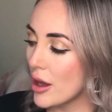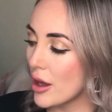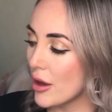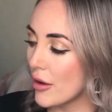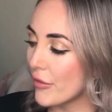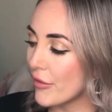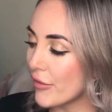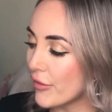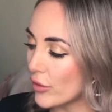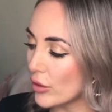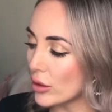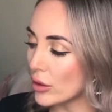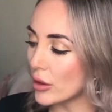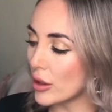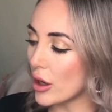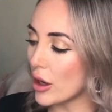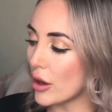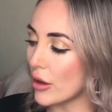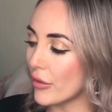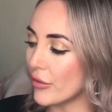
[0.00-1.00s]
full
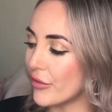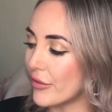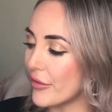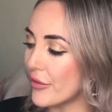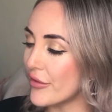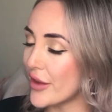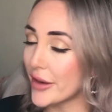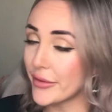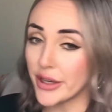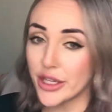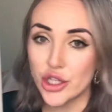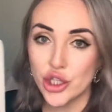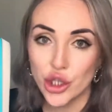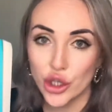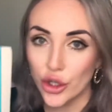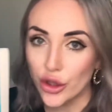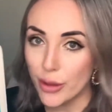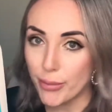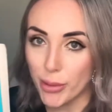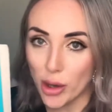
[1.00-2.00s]
of very
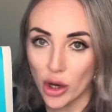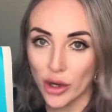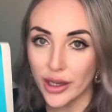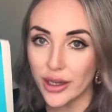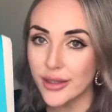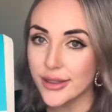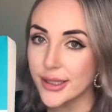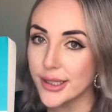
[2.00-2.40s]
to the point,